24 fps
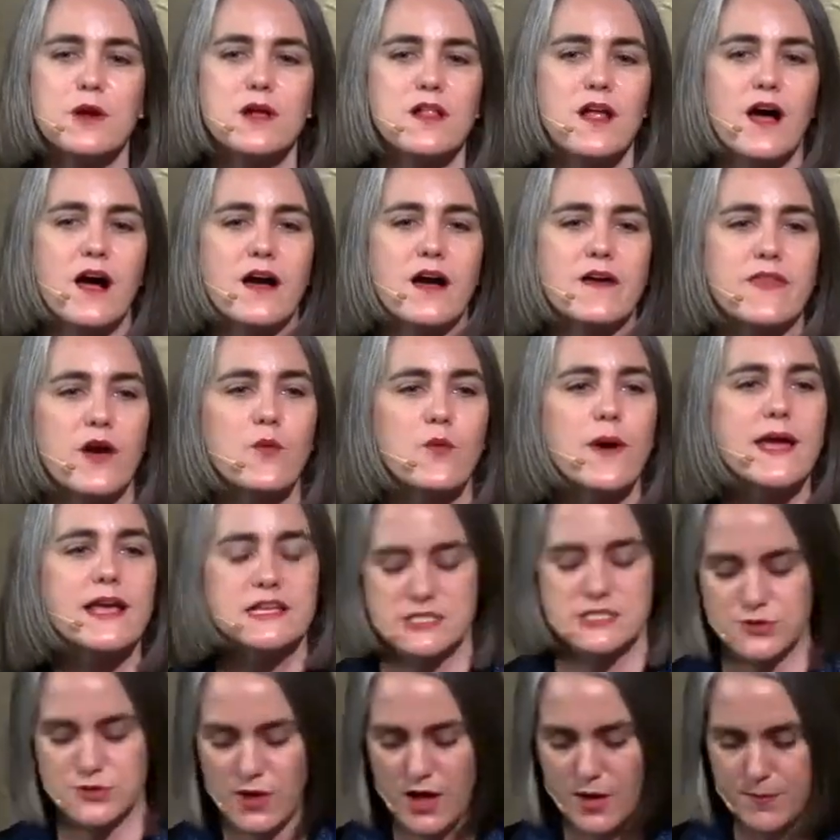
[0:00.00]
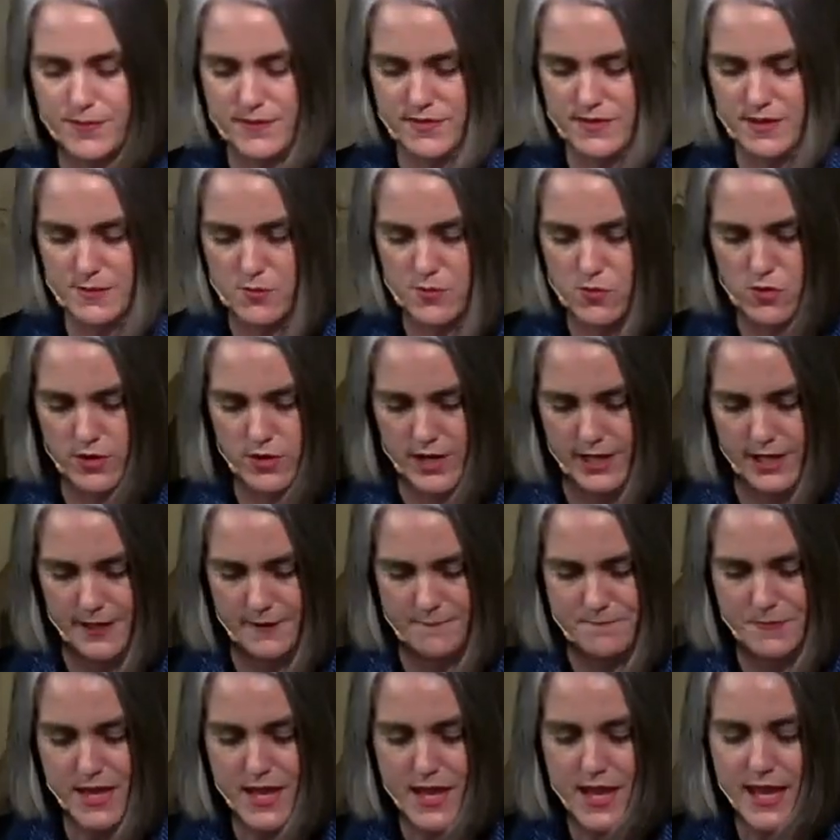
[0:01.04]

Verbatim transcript: clock that wakes you up in the morning.